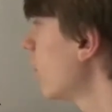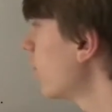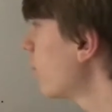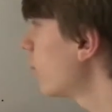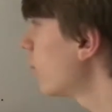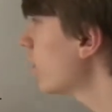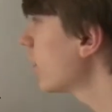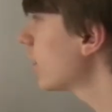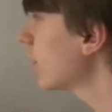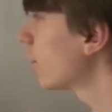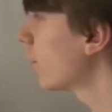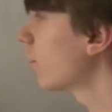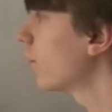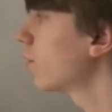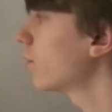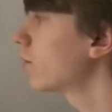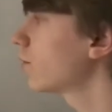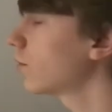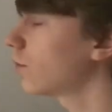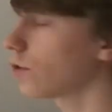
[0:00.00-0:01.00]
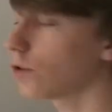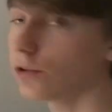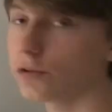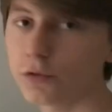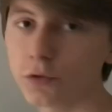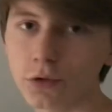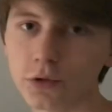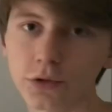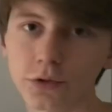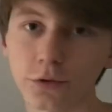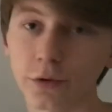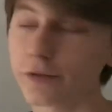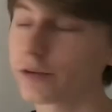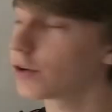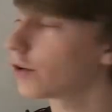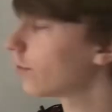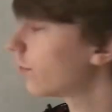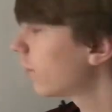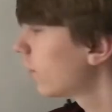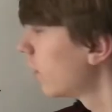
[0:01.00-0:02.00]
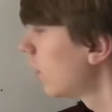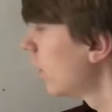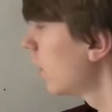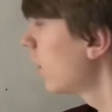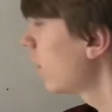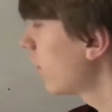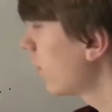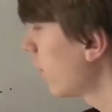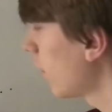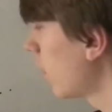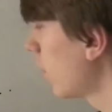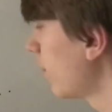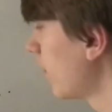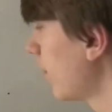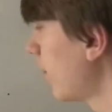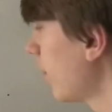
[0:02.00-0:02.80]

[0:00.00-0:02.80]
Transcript: if we go to the fourth derivative, that'll be